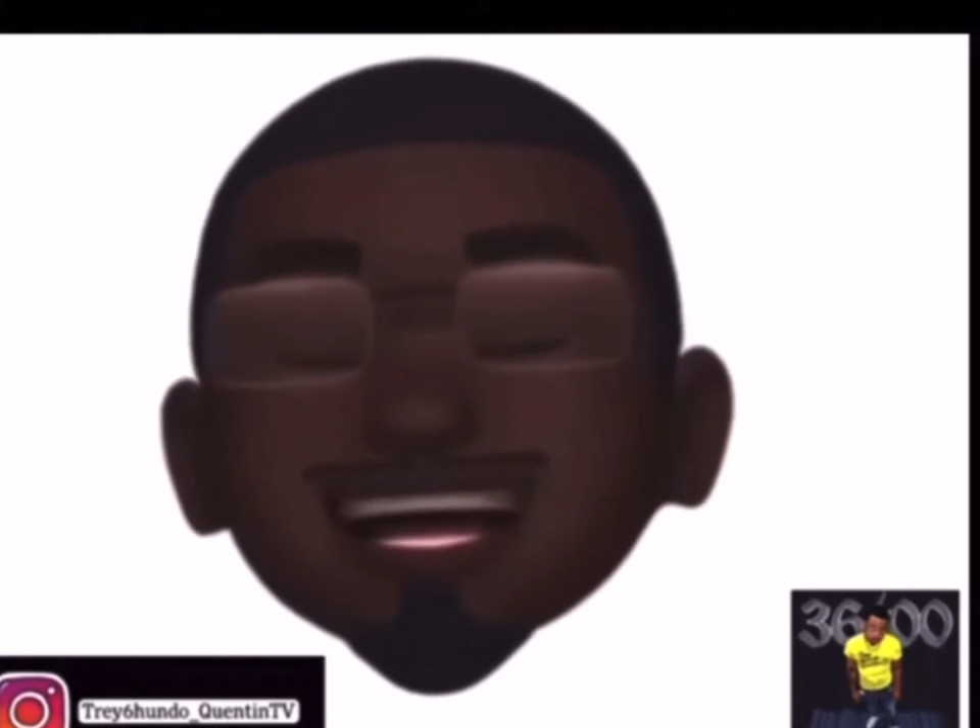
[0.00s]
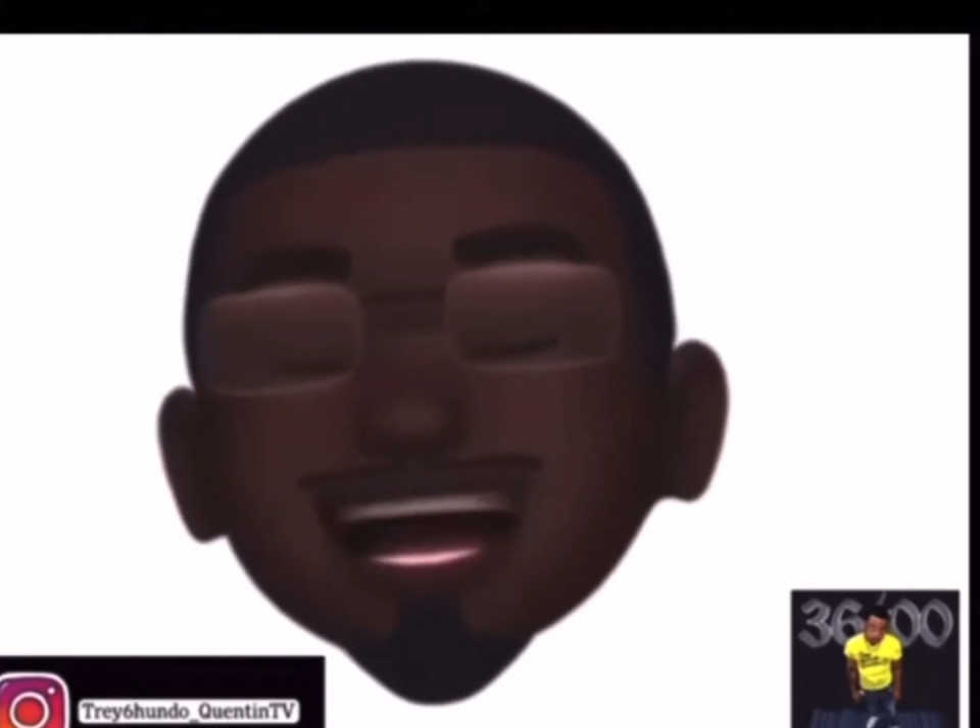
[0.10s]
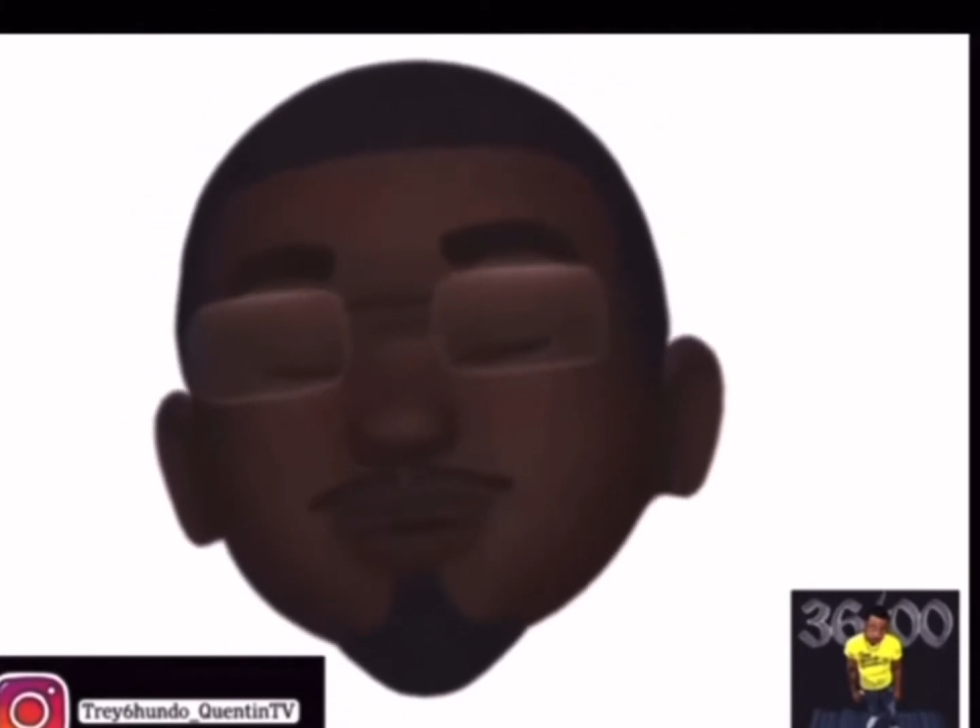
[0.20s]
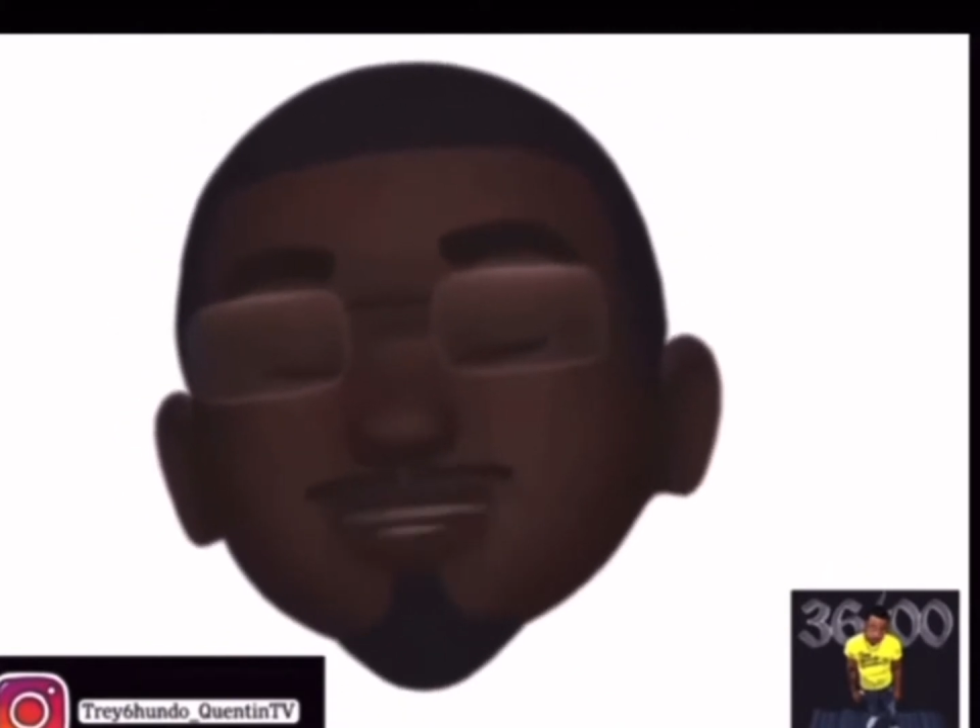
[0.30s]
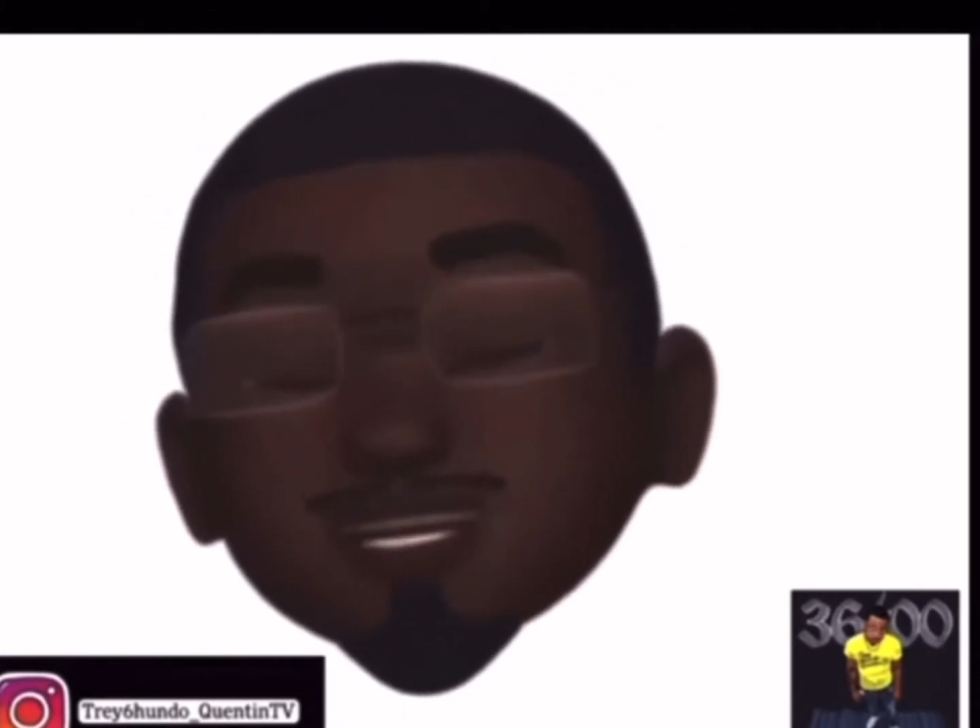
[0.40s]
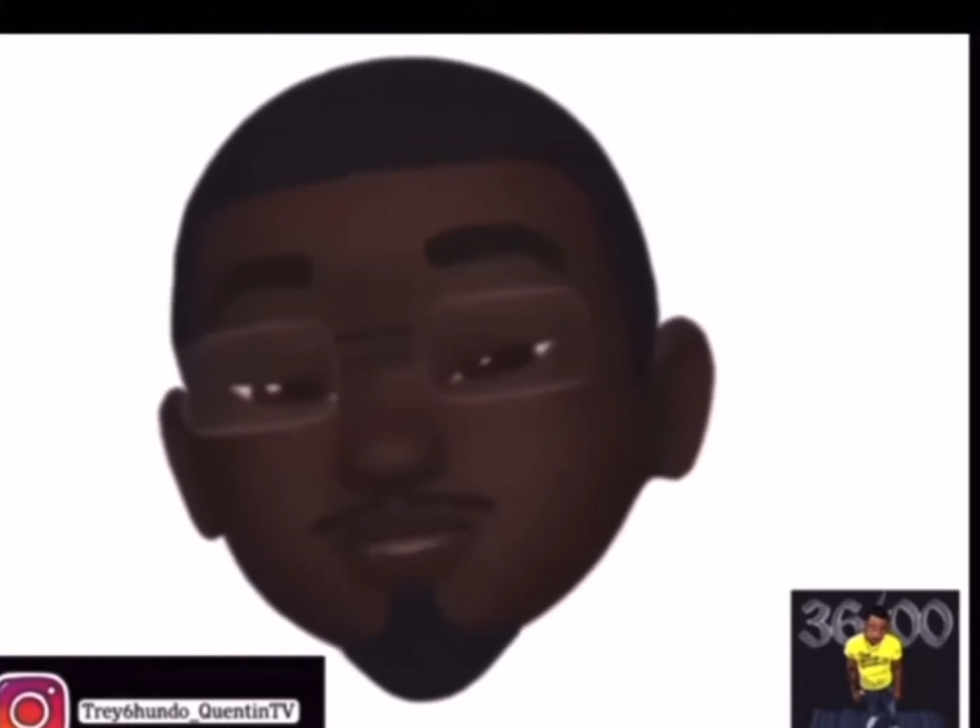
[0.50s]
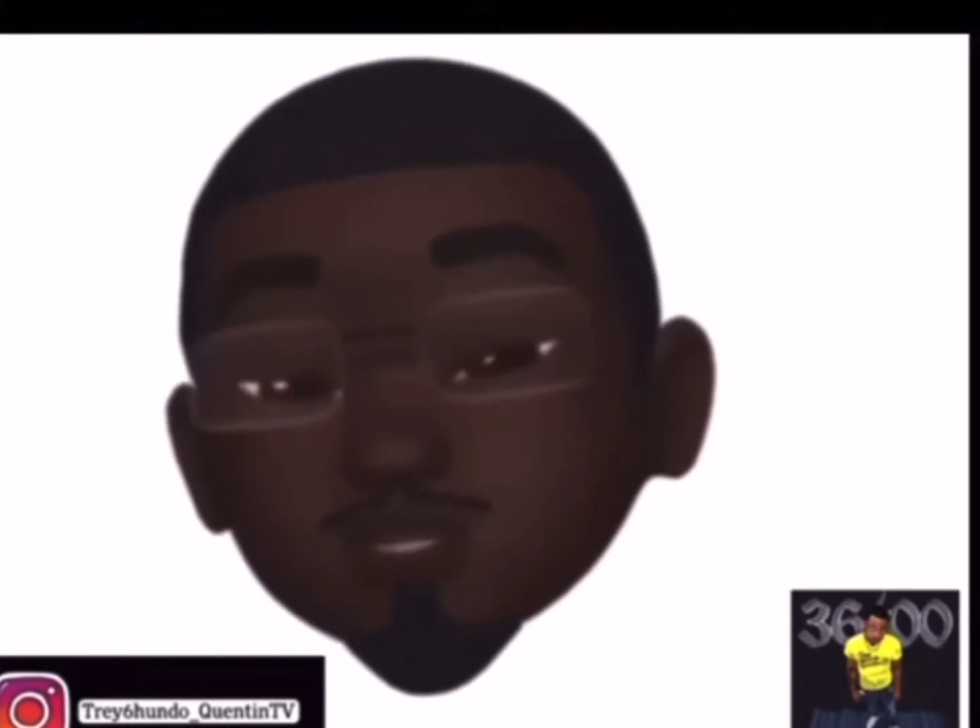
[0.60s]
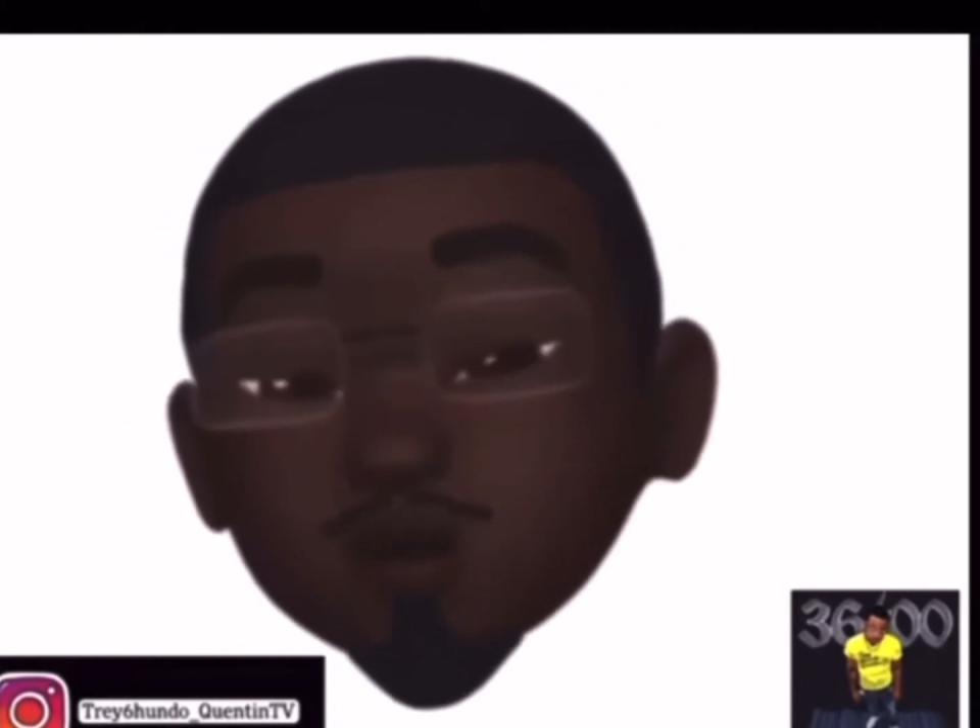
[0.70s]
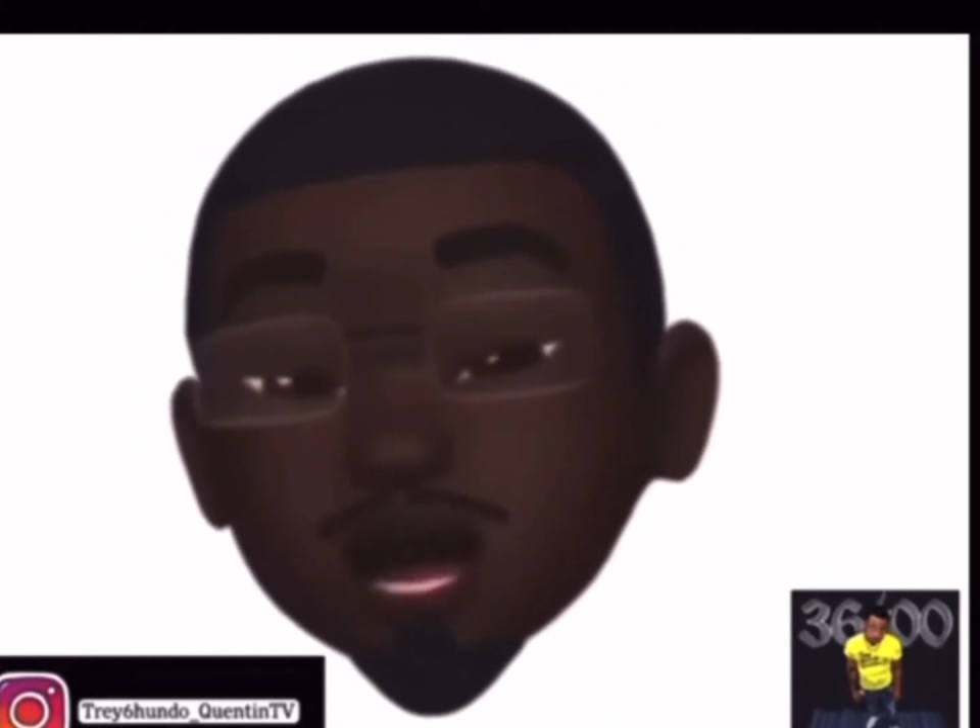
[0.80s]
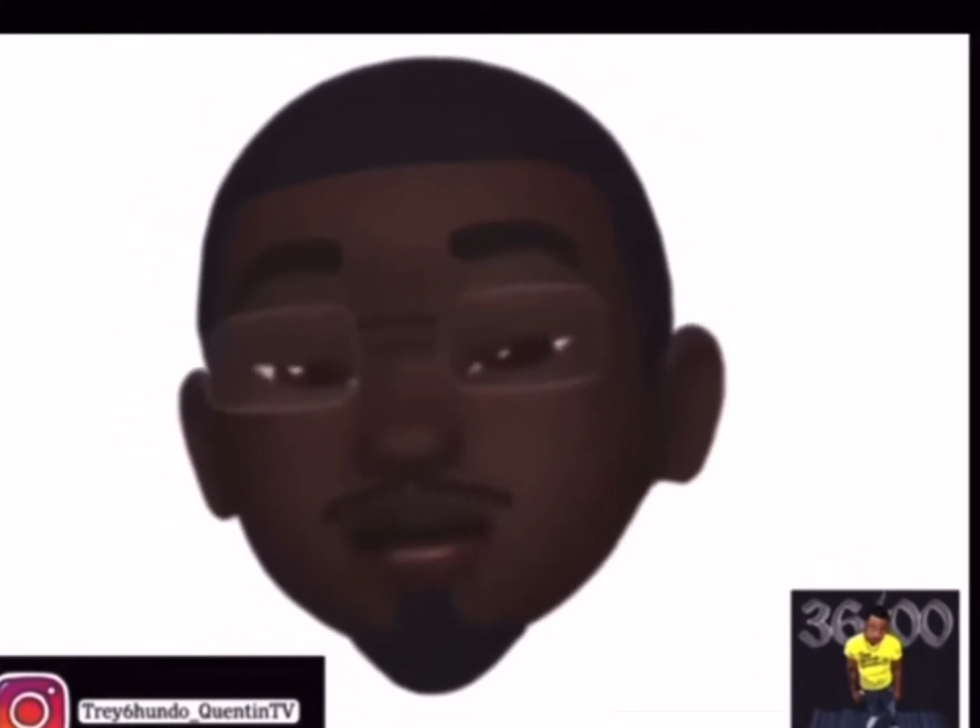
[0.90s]
comment,
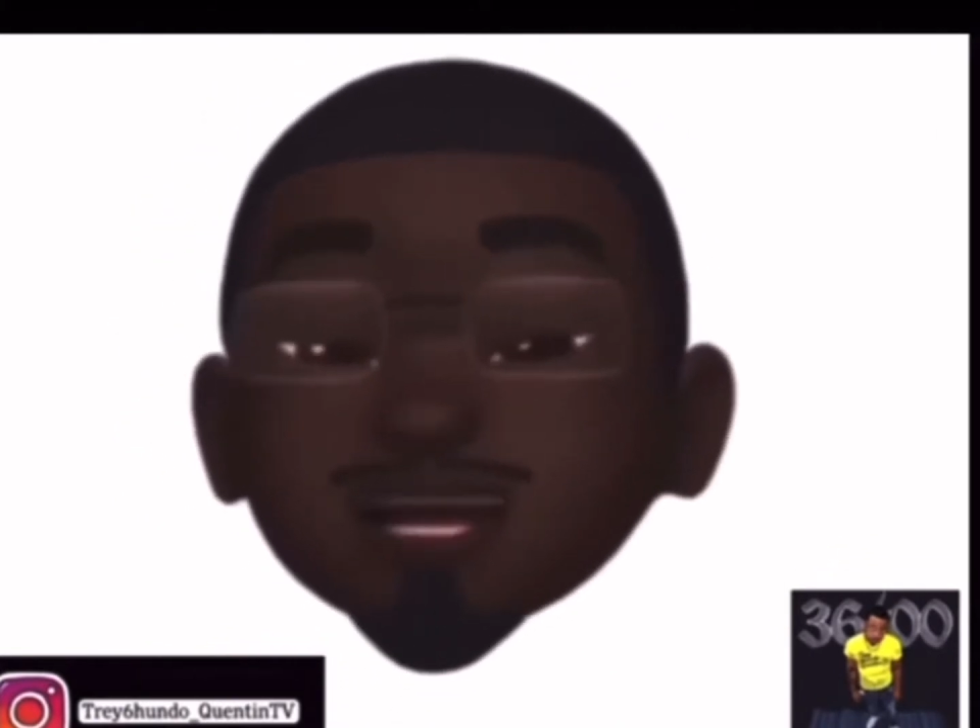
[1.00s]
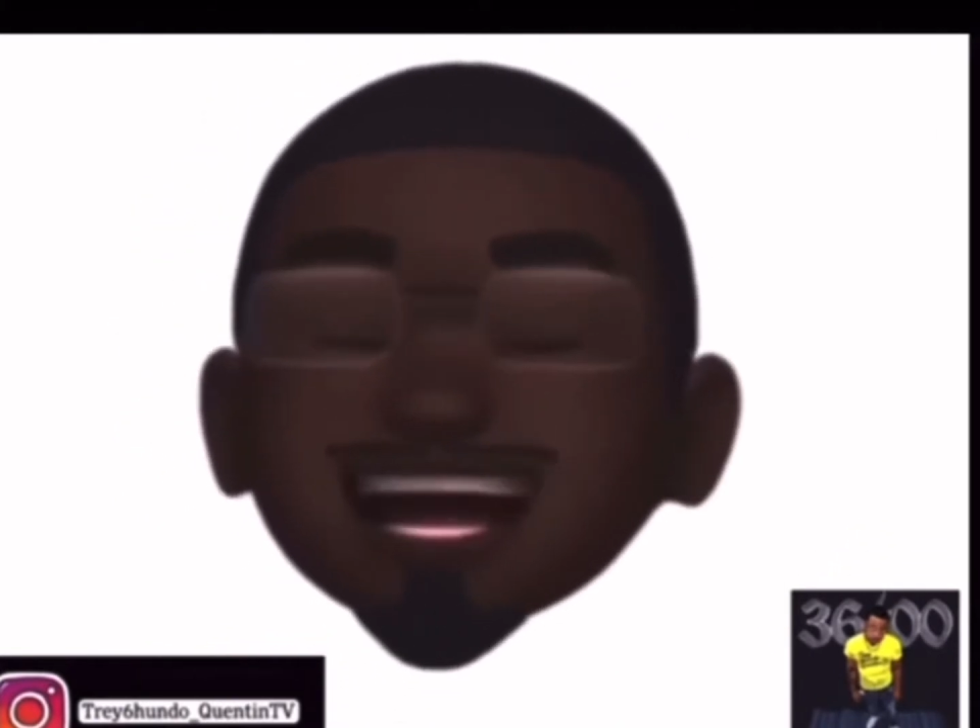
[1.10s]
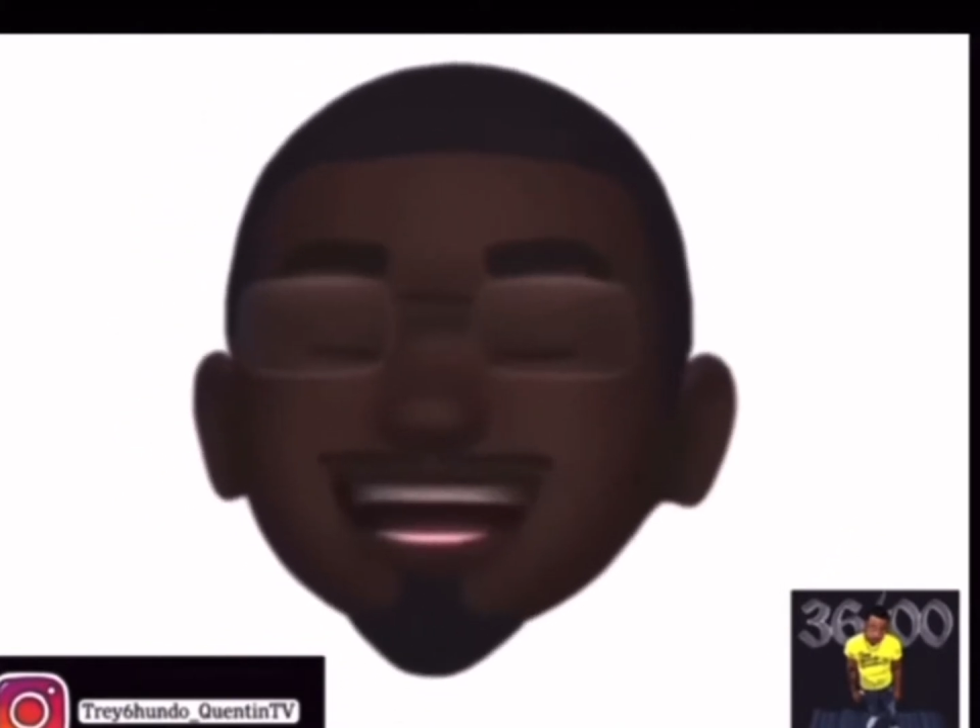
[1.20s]
subscribe,